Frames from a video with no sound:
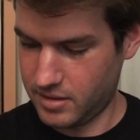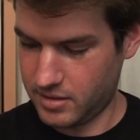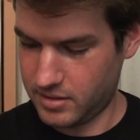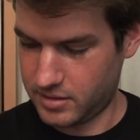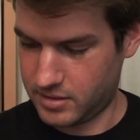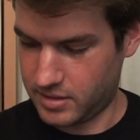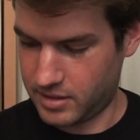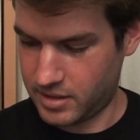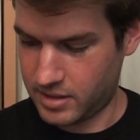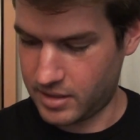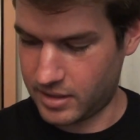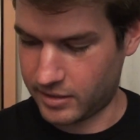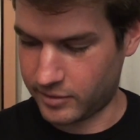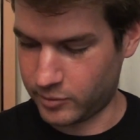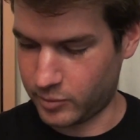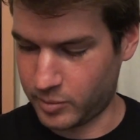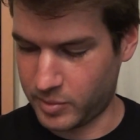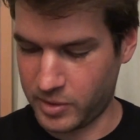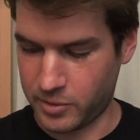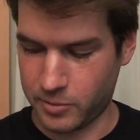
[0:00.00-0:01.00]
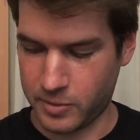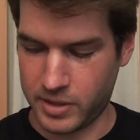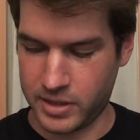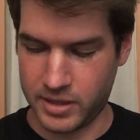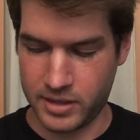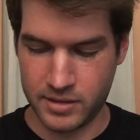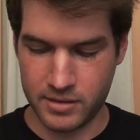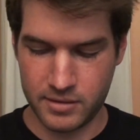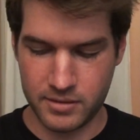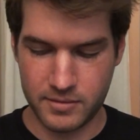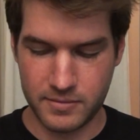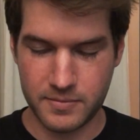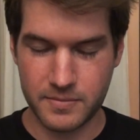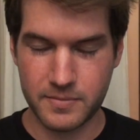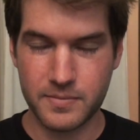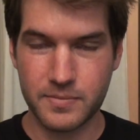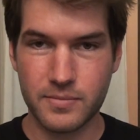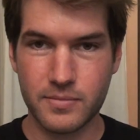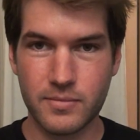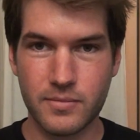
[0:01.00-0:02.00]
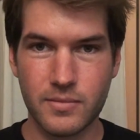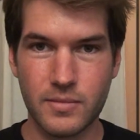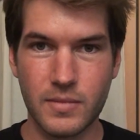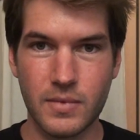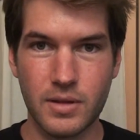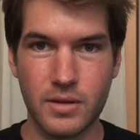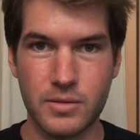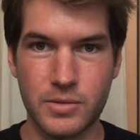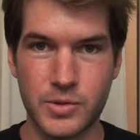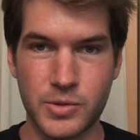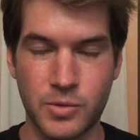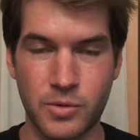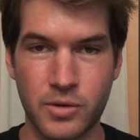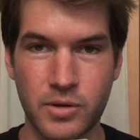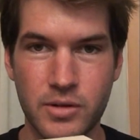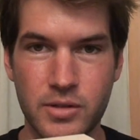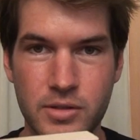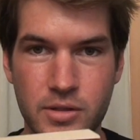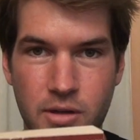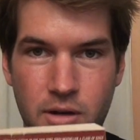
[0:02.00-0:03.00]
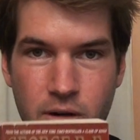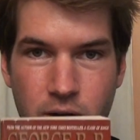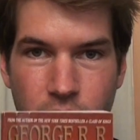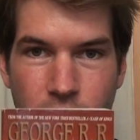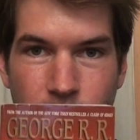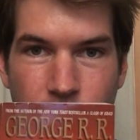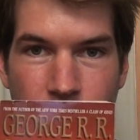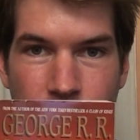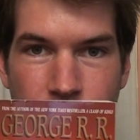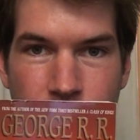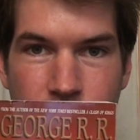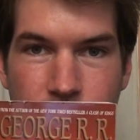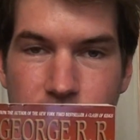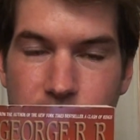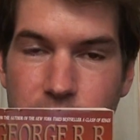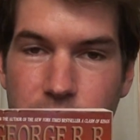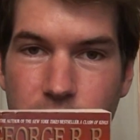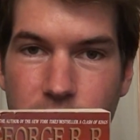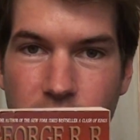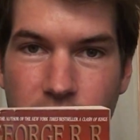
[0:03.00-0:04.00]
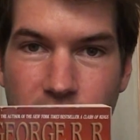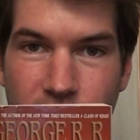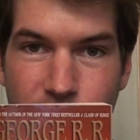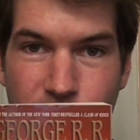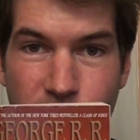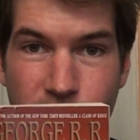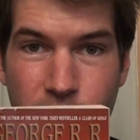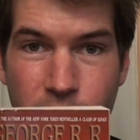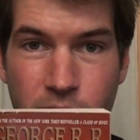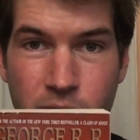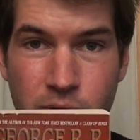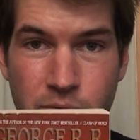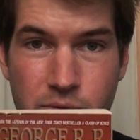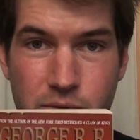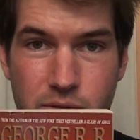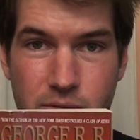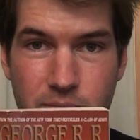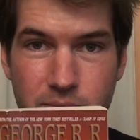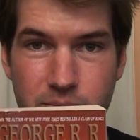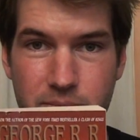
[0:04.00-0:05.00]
Today I will be reading George R.R. Martin's The Game of Thrones.